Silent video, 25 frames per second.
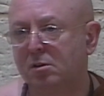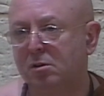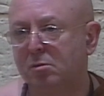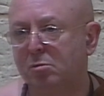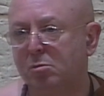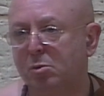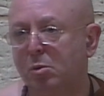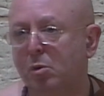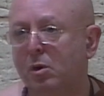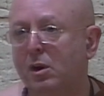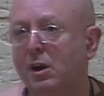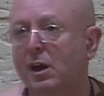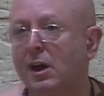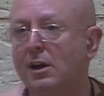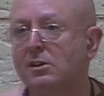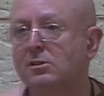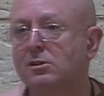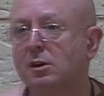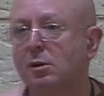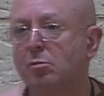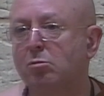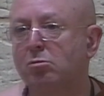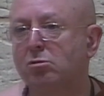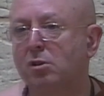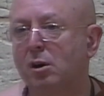But when
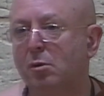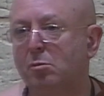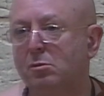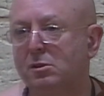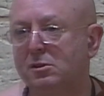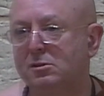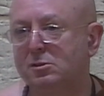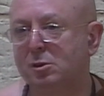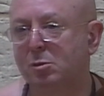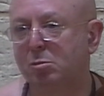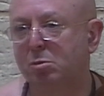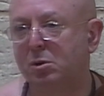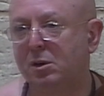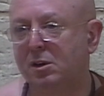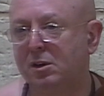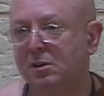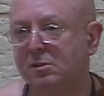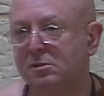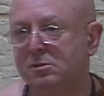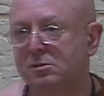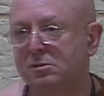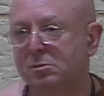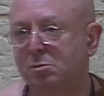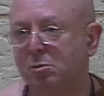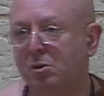Ajahn Brahm
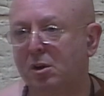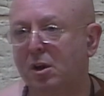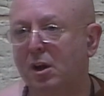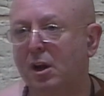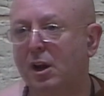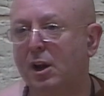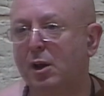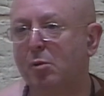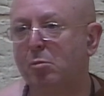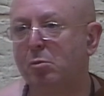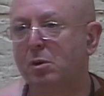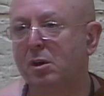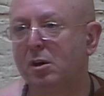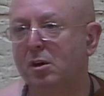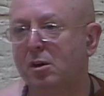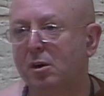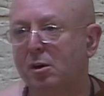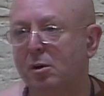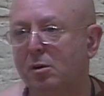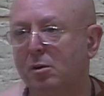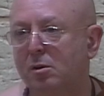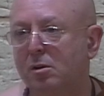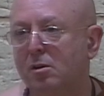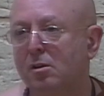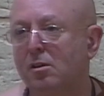disappears, when I let me
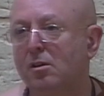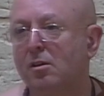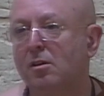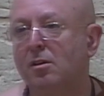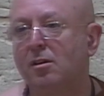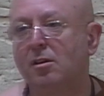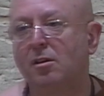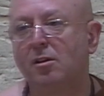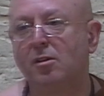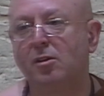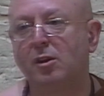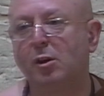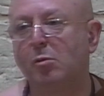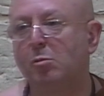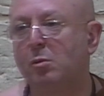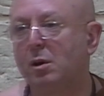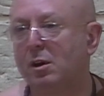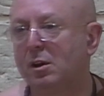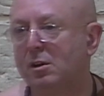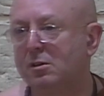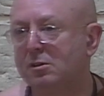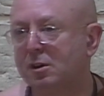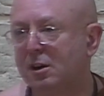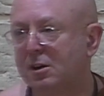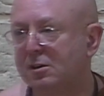go, then
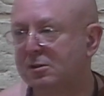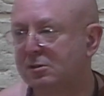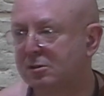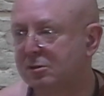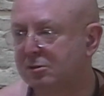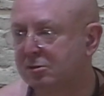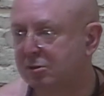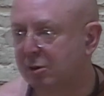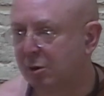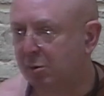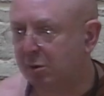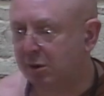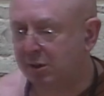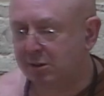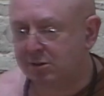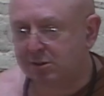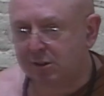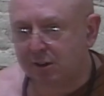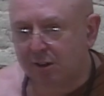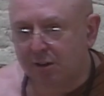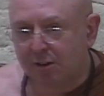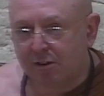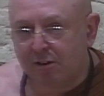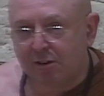meditation is so easy.